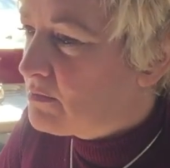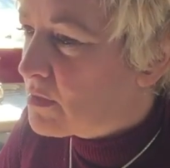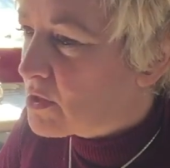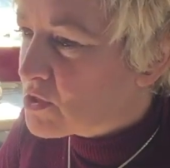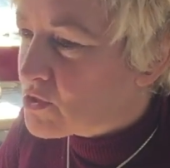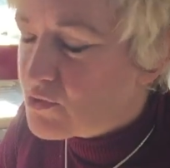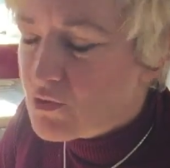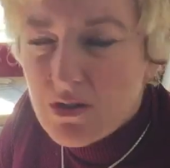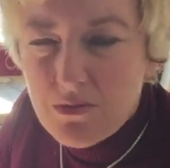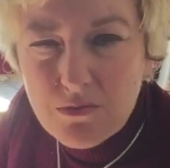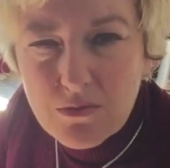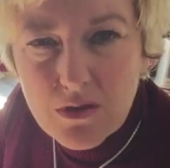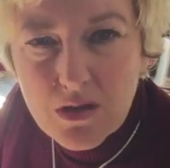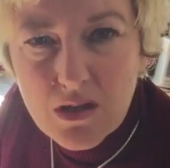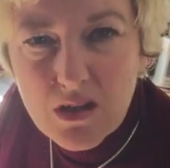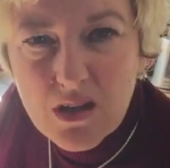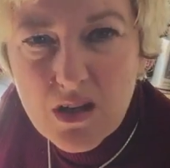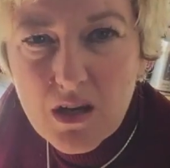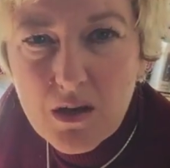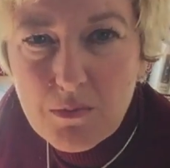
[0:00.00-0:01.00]
mushroom.
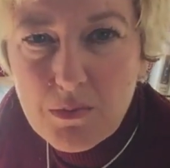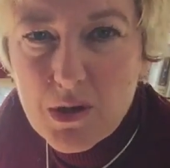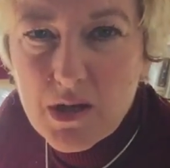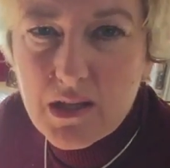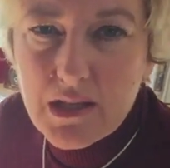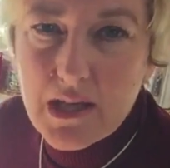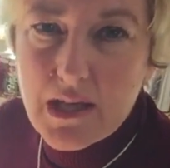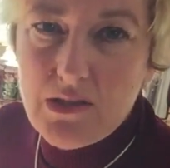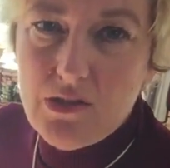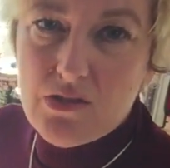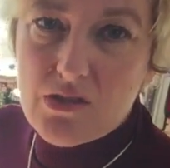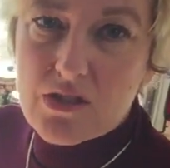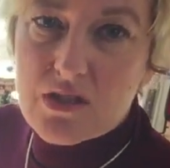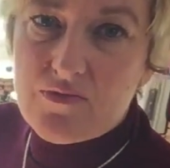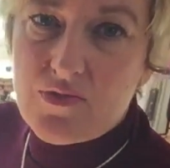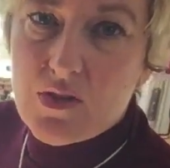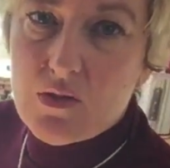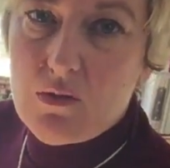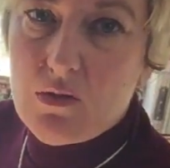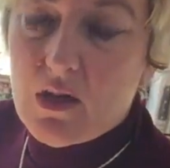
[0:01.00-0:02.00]
But again, you
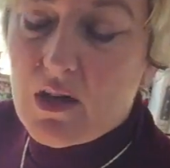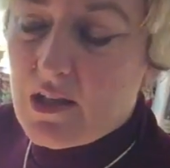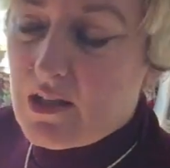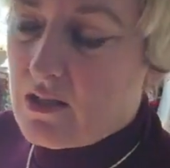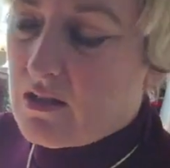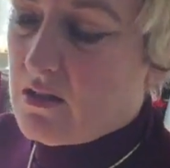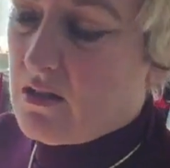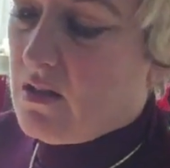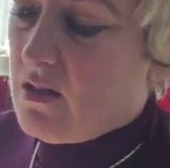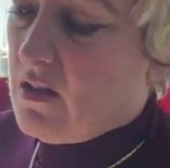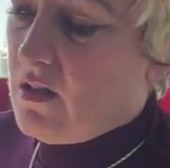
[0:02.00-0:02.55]
just feel like